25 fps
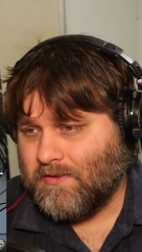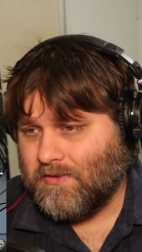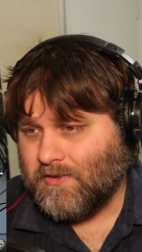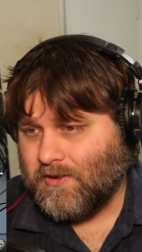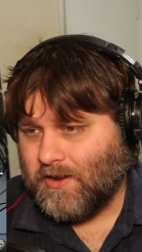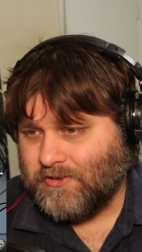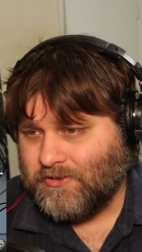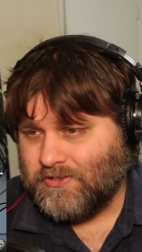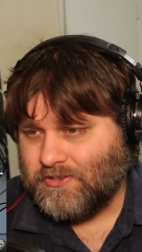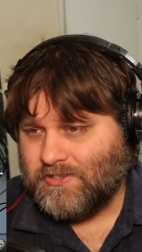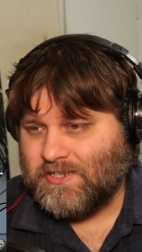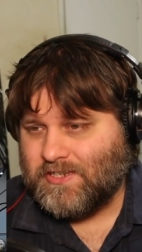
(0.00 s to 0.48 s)

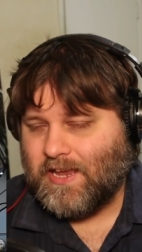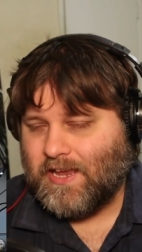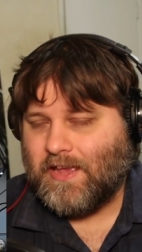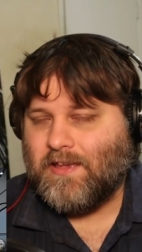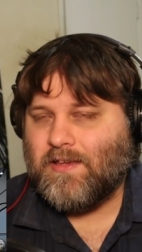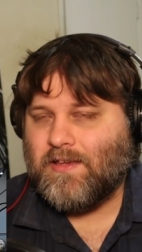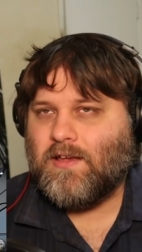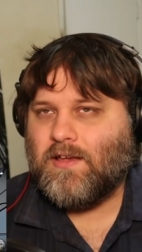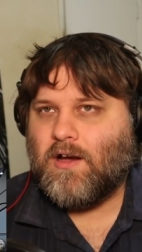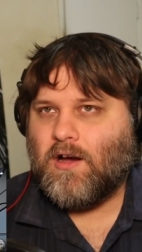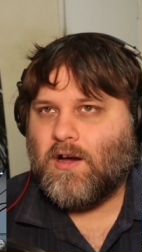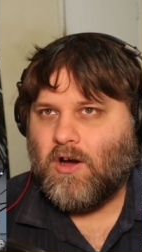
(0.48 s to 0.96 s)
I should say
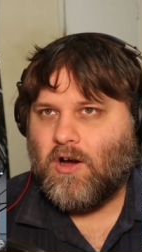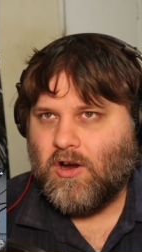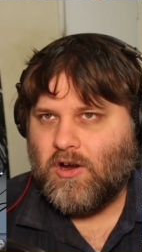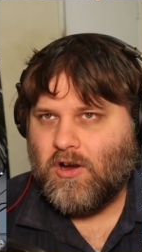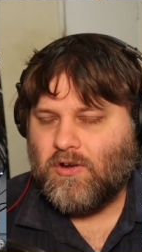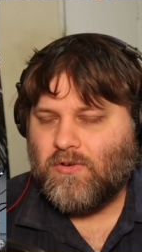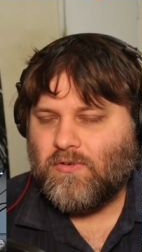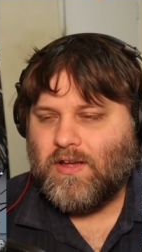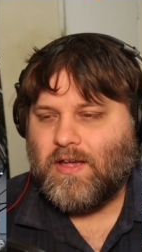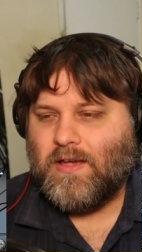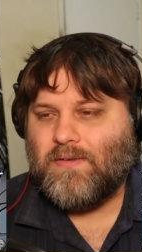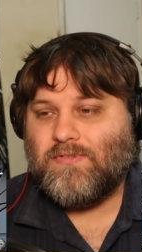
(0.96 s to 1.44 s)

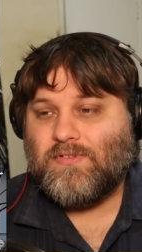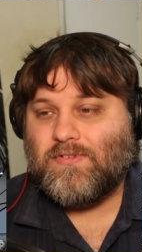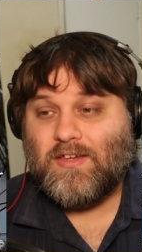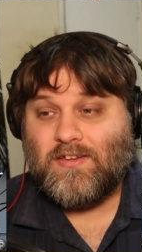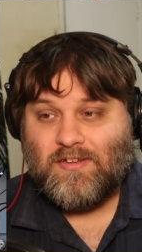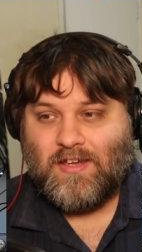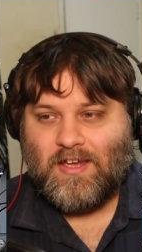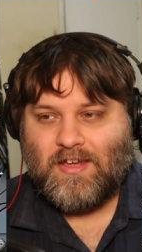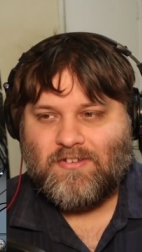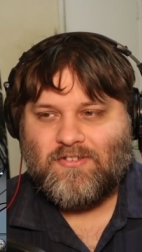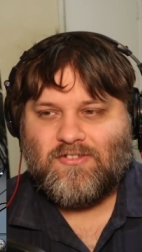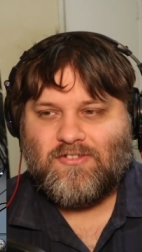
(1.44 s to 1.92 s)
Hargraves
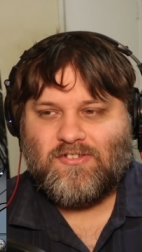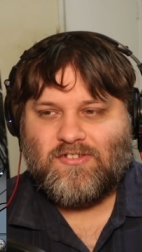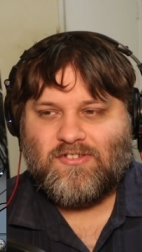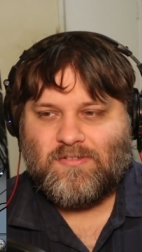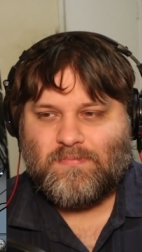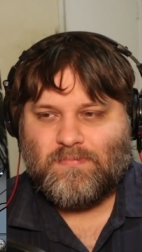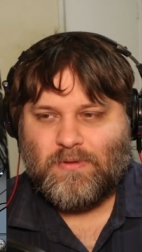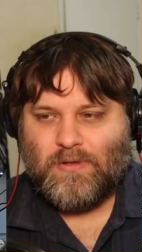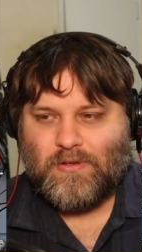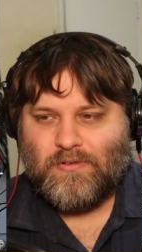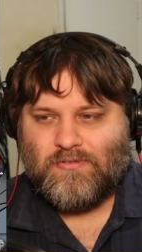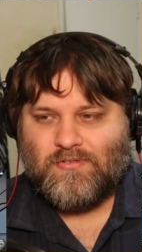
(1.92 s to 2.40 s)
attaches
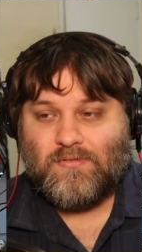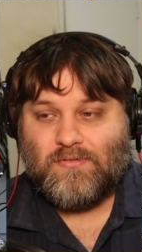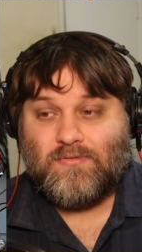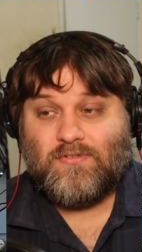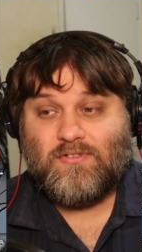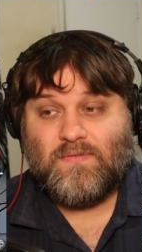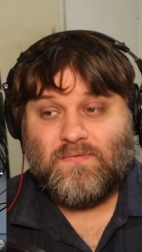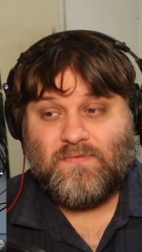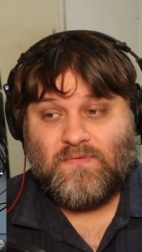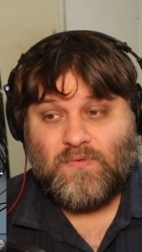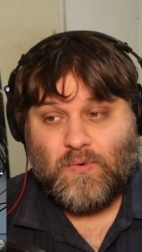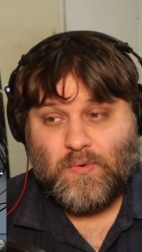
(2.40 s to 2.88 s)
explosives
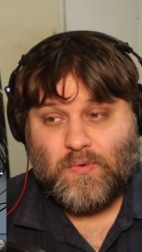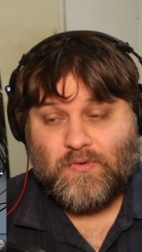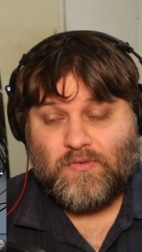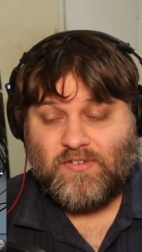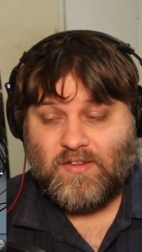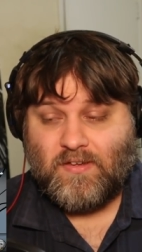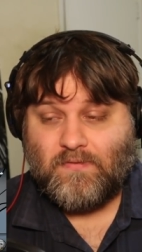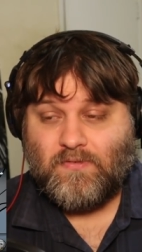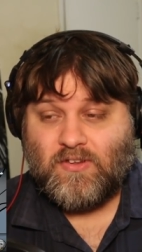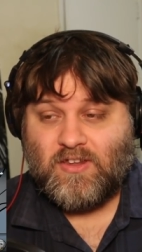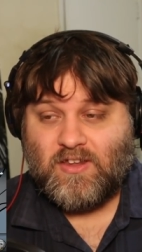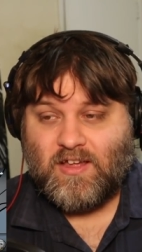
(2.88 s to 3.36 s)
to
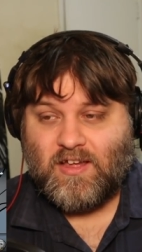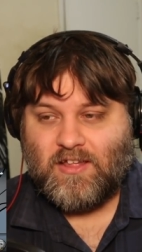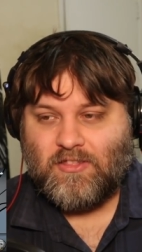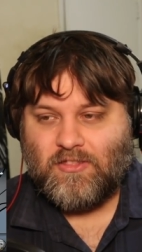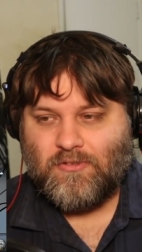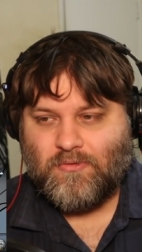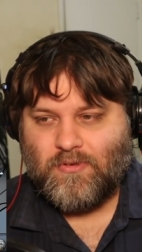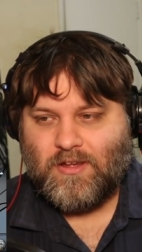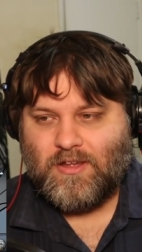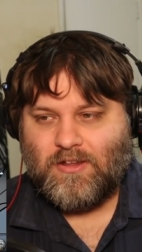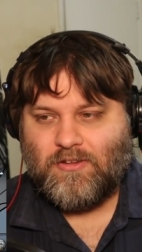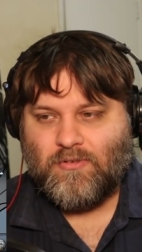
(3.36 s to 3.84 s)

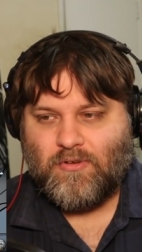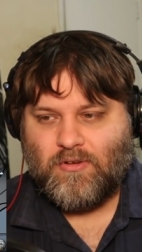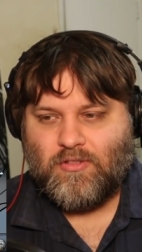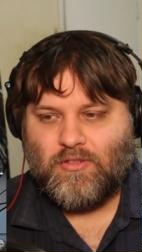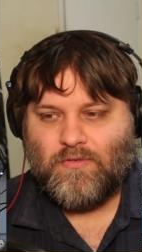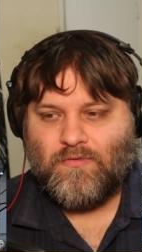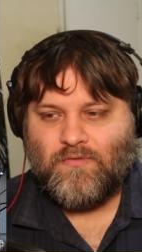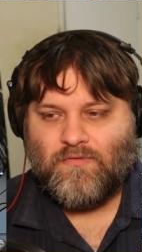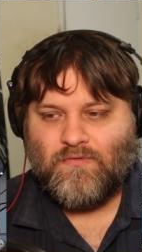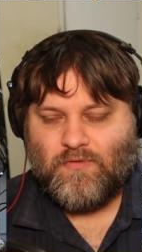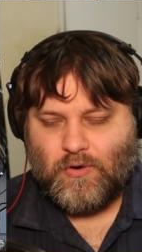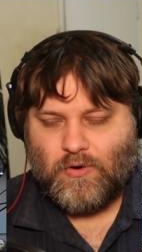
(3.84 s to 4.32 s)
4793 during
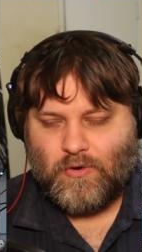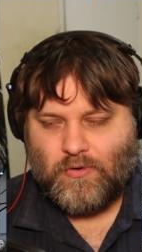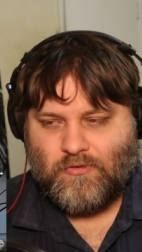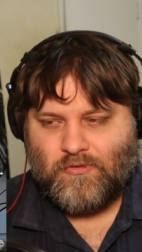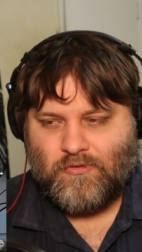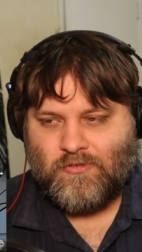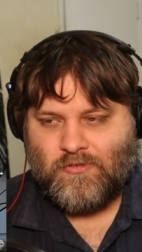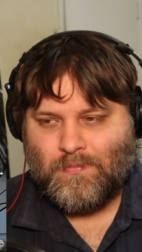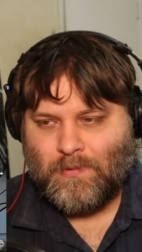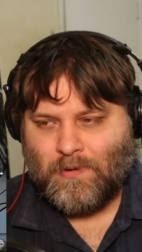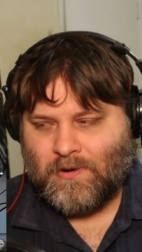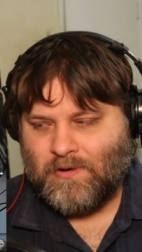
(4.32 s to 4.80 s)
the
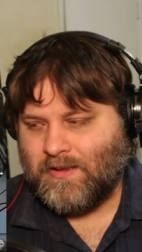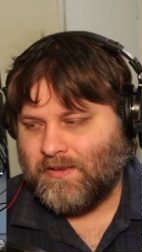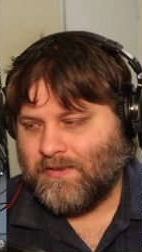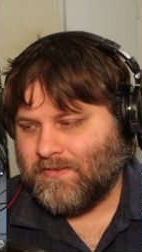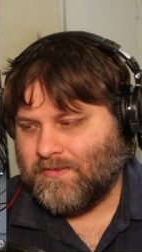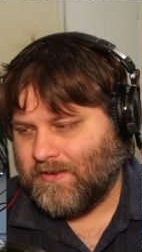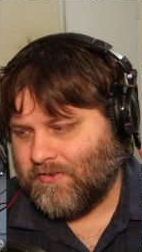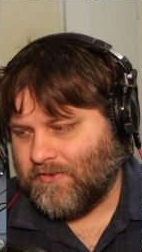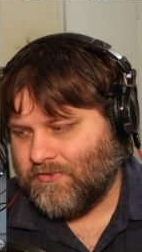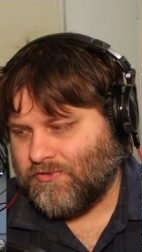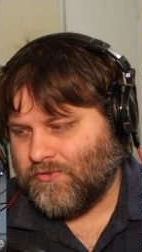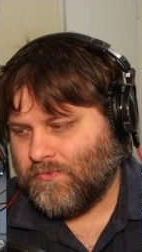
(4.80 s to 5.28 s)
first sparring
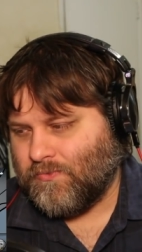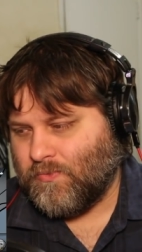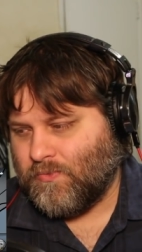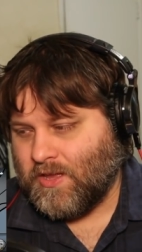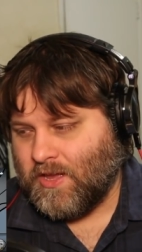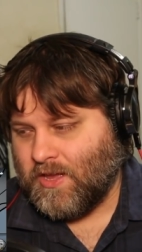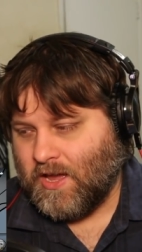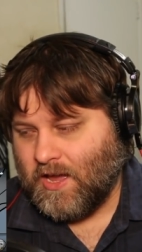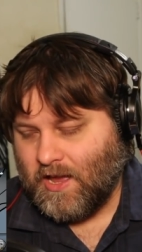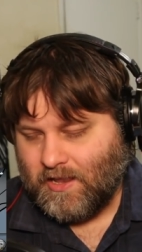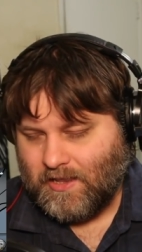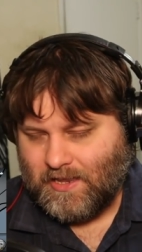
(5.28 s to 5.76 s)
session with
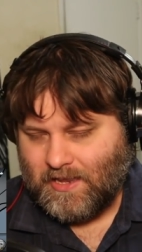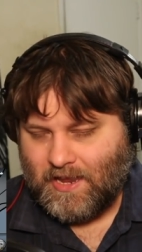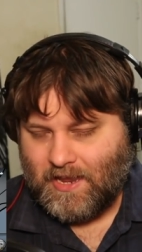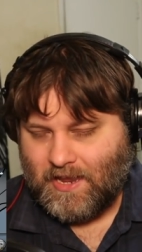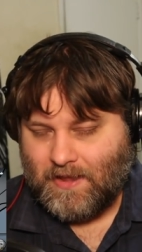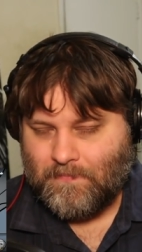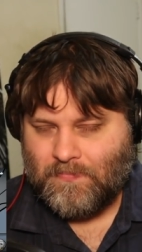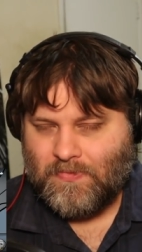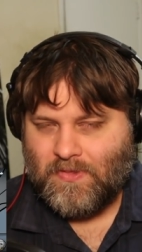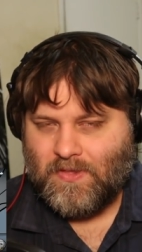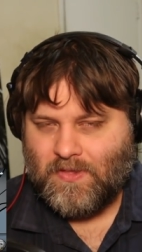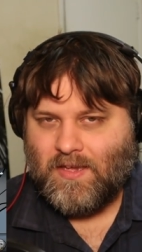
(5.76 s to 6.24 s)

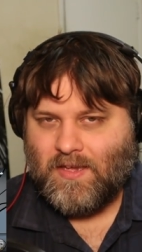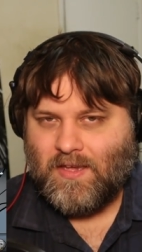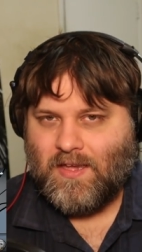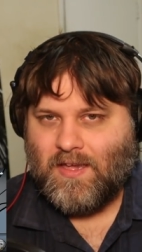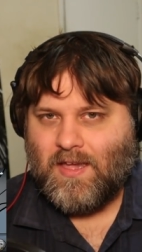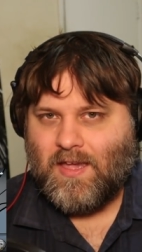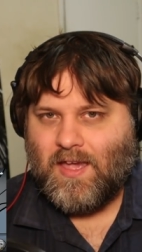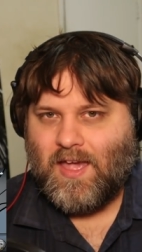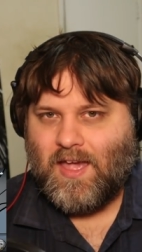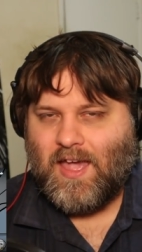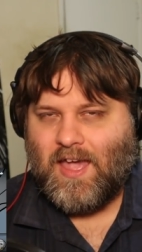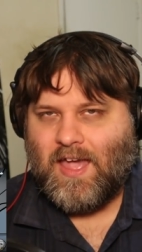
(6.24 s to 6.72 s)
Holly
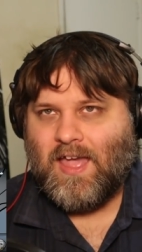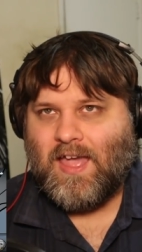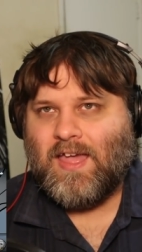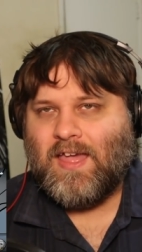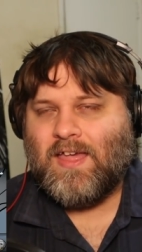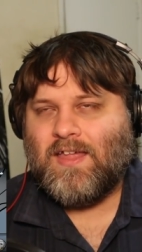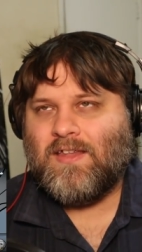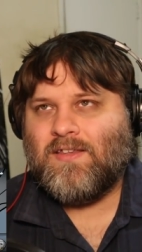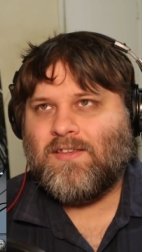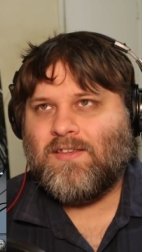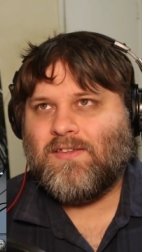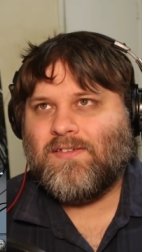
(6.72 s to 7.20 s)

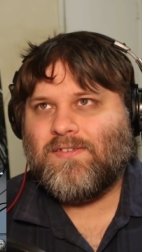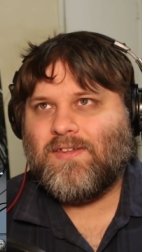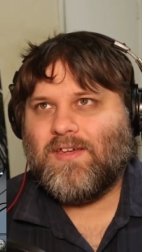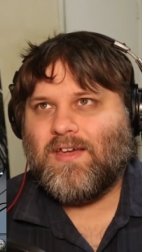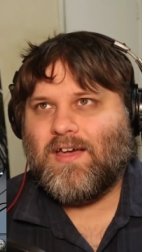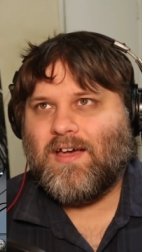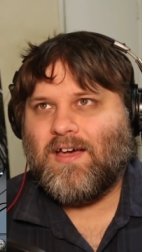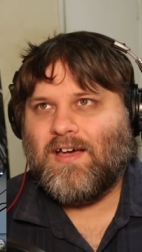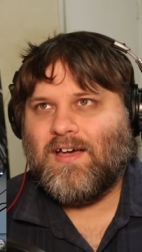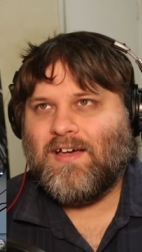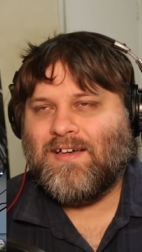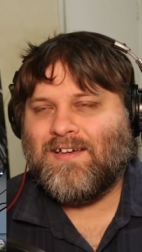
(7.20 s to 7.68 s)
and
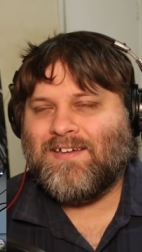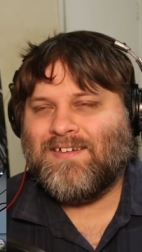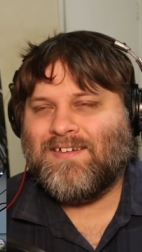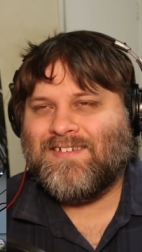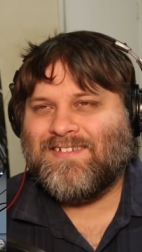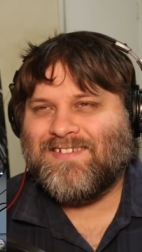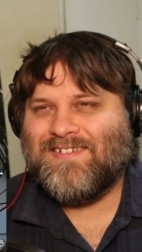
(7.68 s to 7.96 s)
uh,